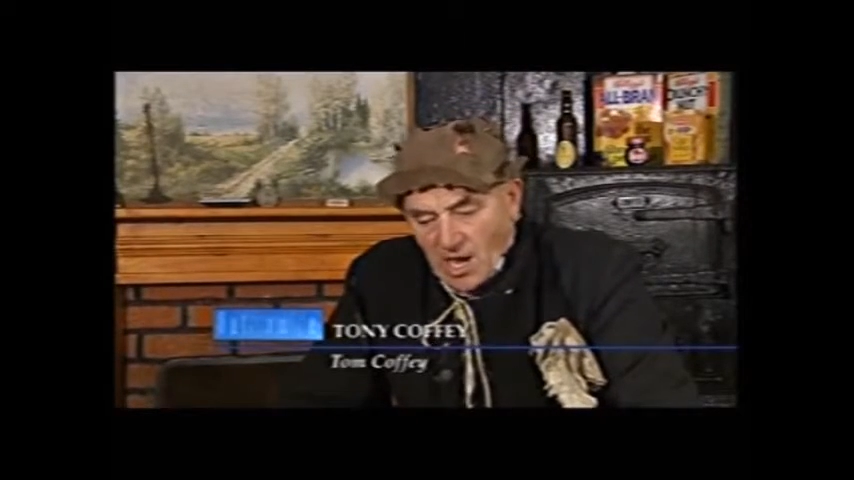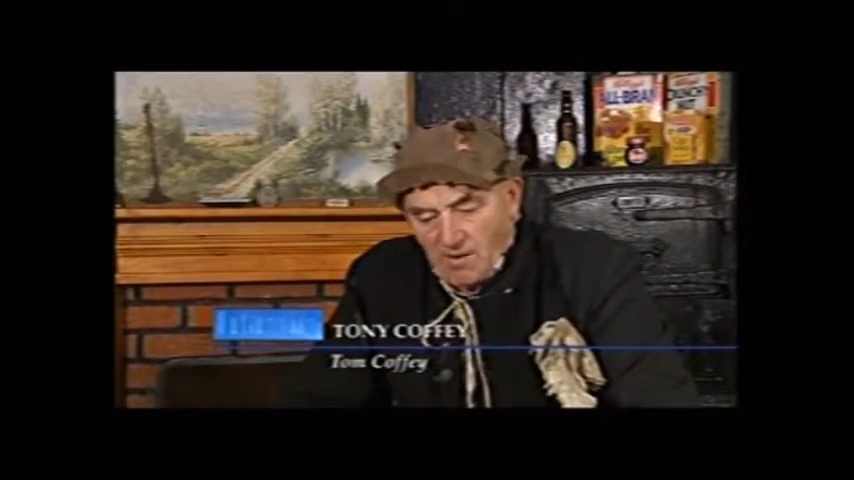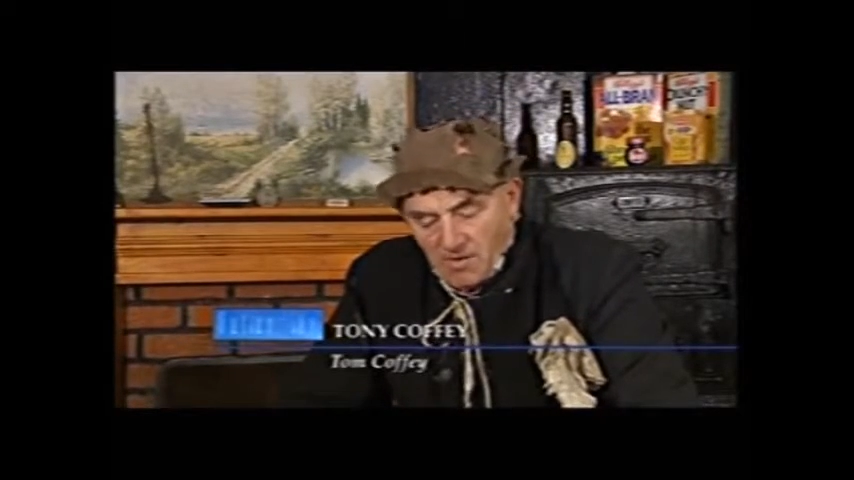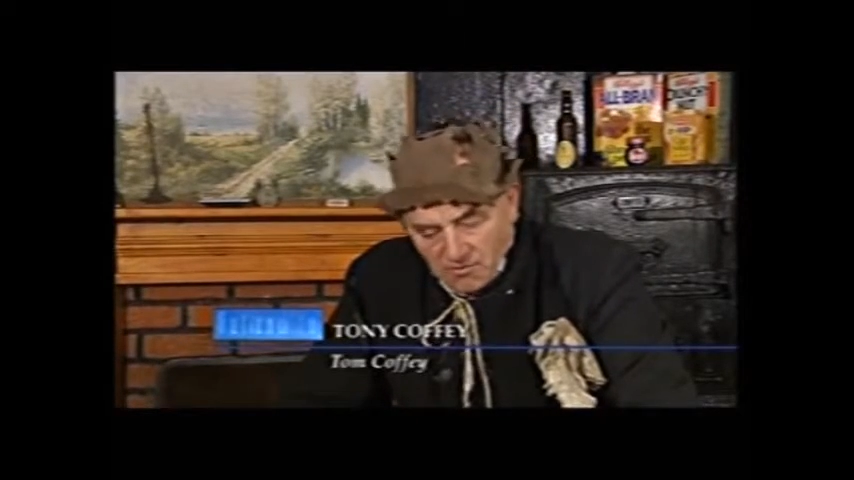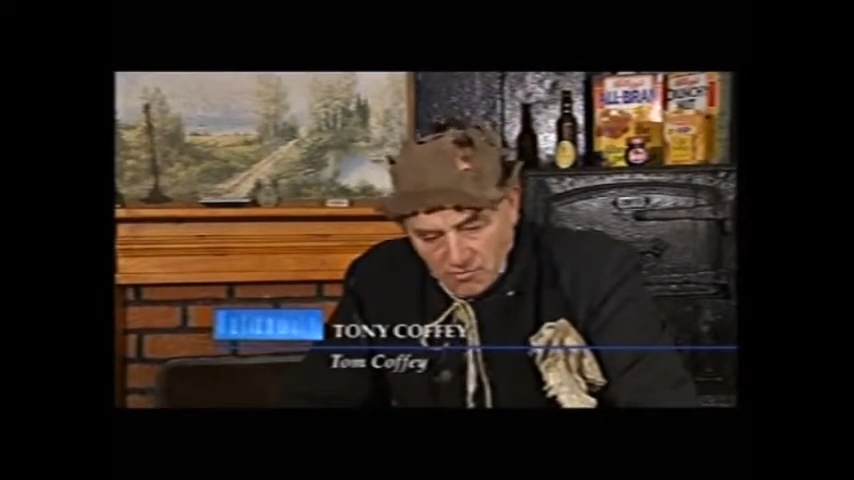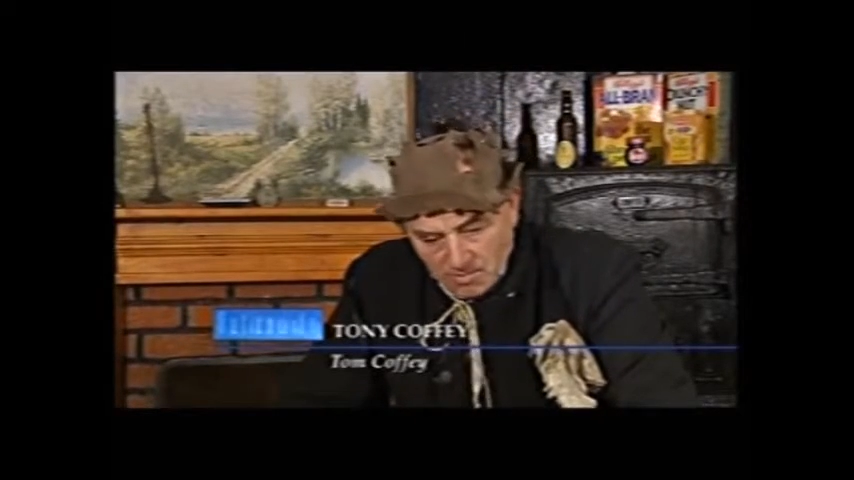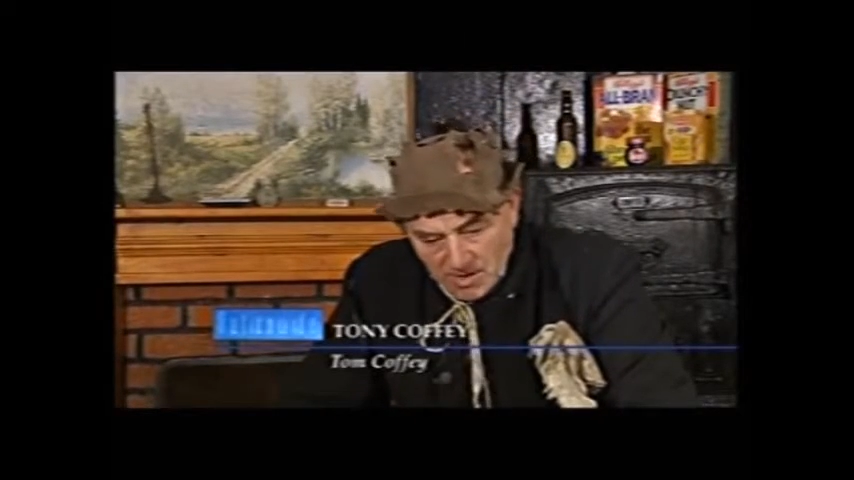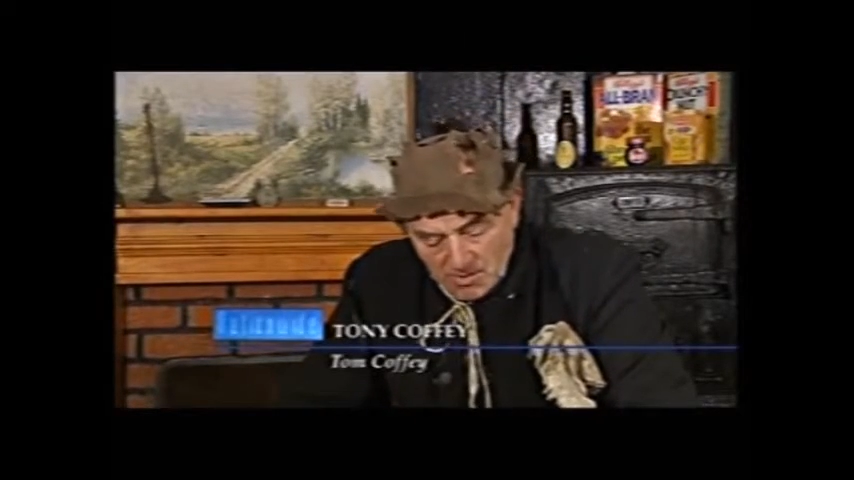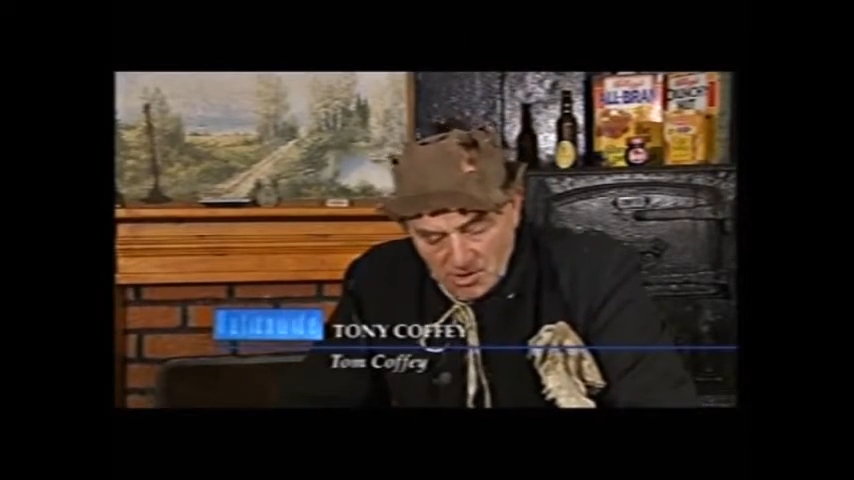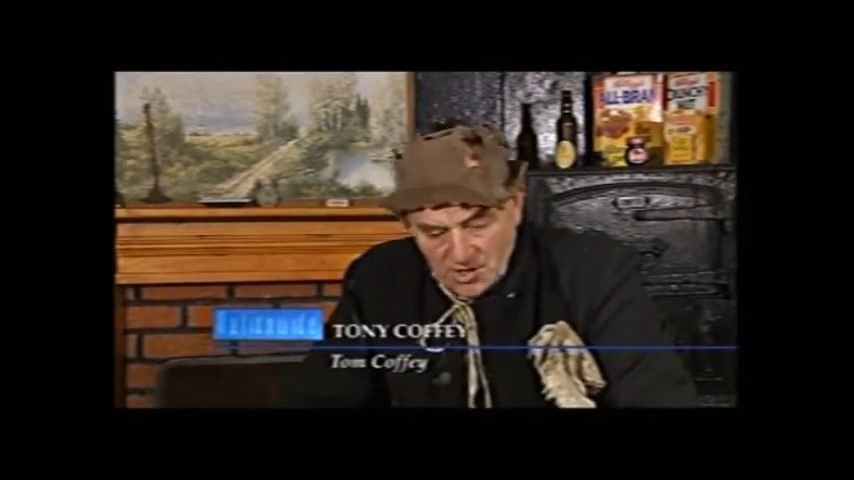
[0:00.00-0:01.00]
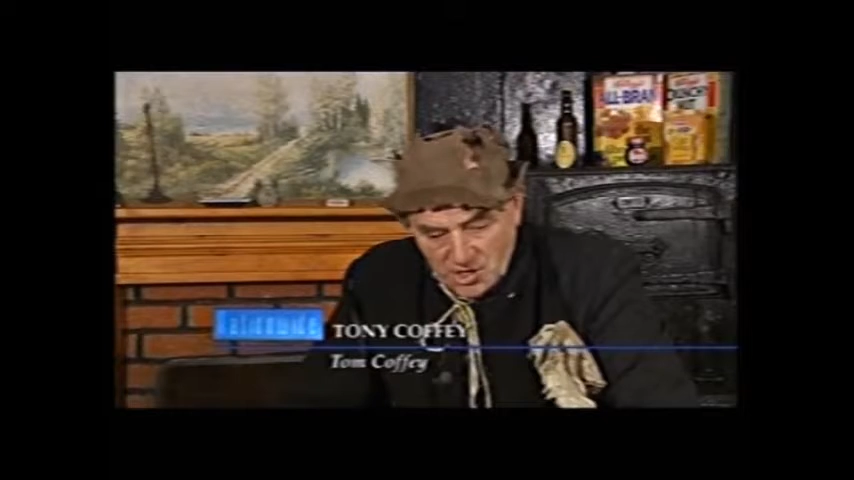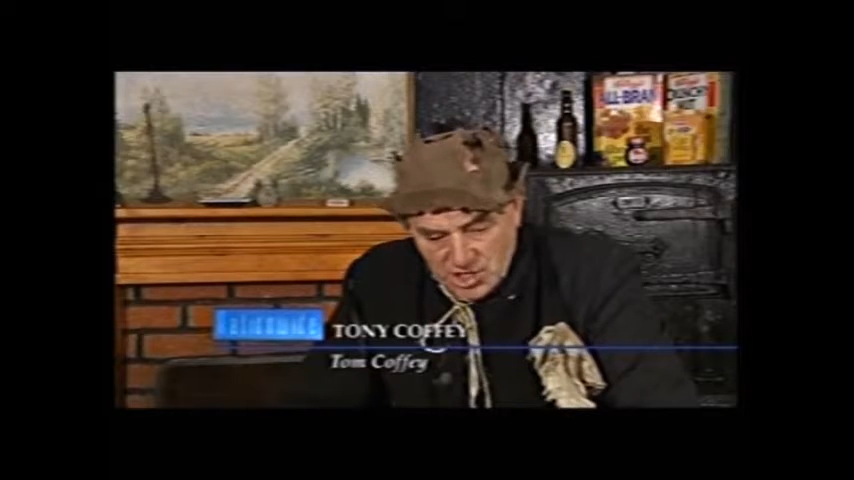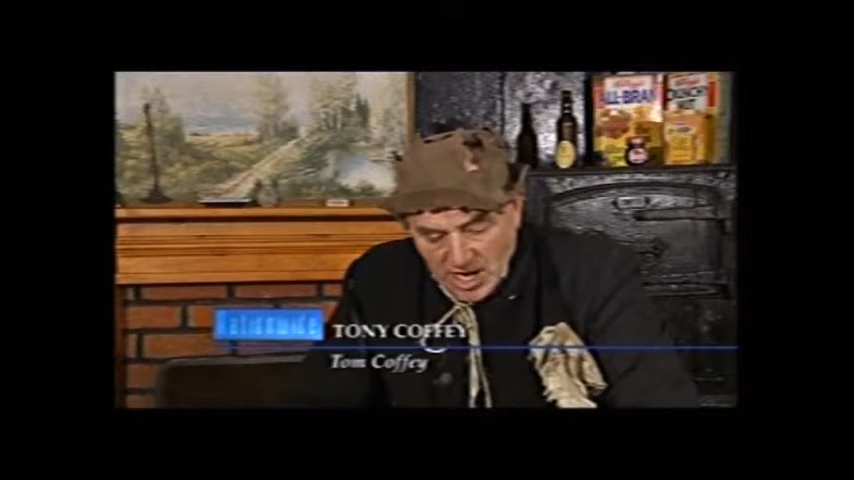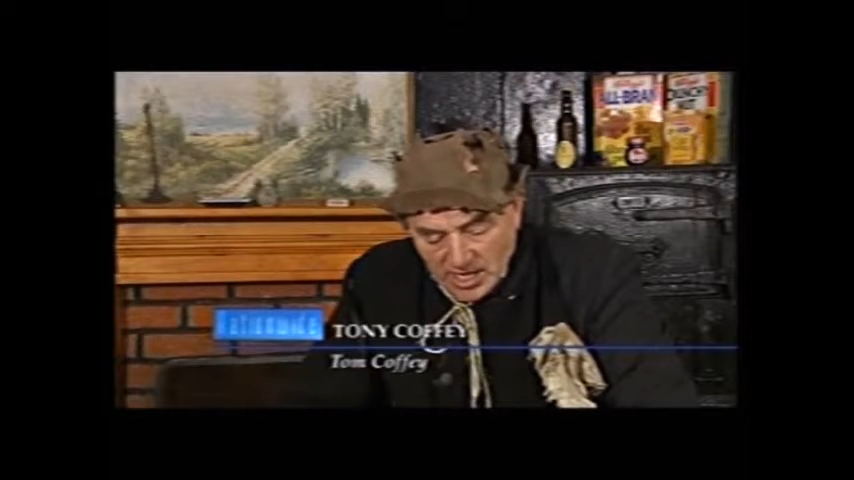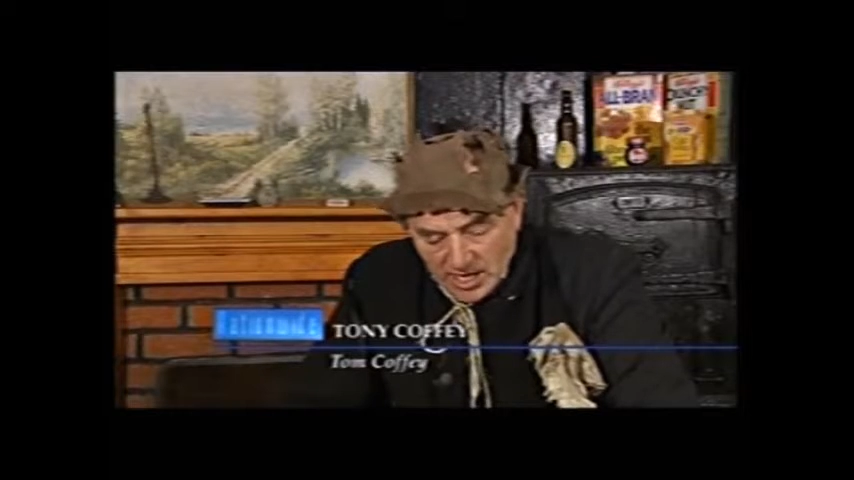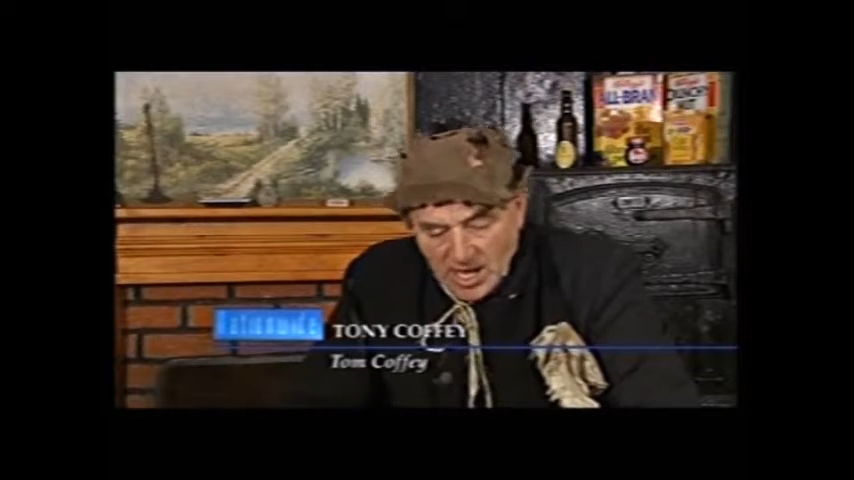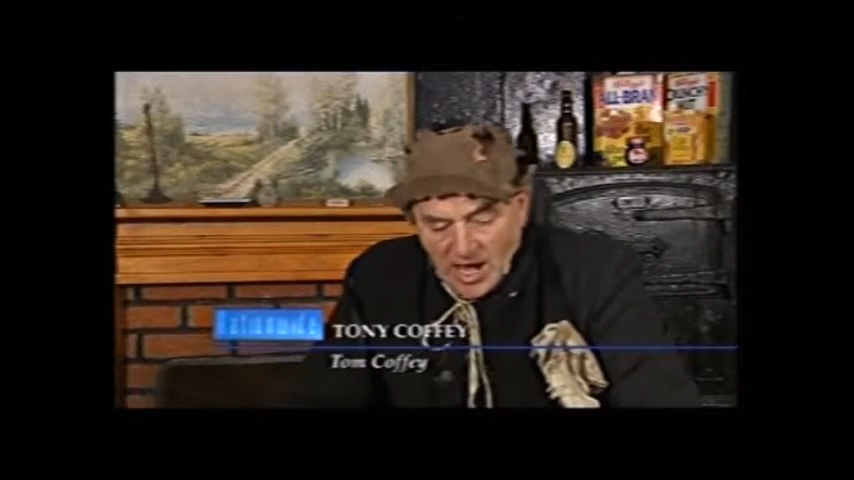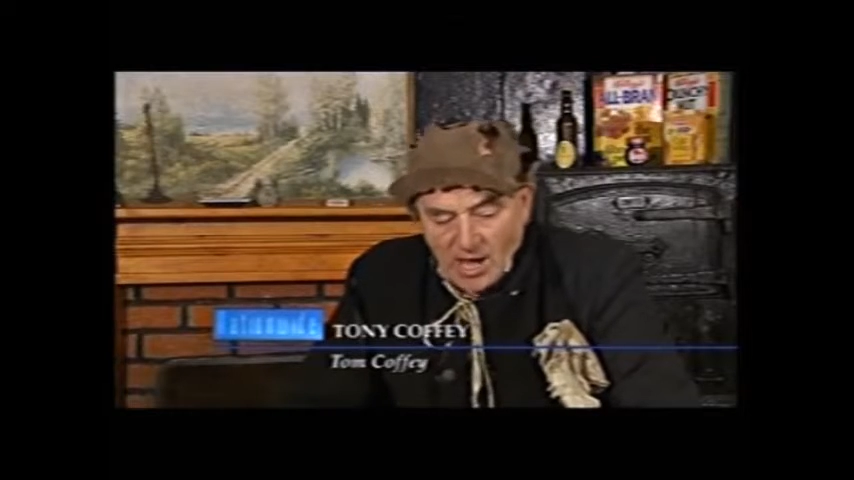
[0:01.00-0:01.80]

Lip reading: I live with my brother Jack,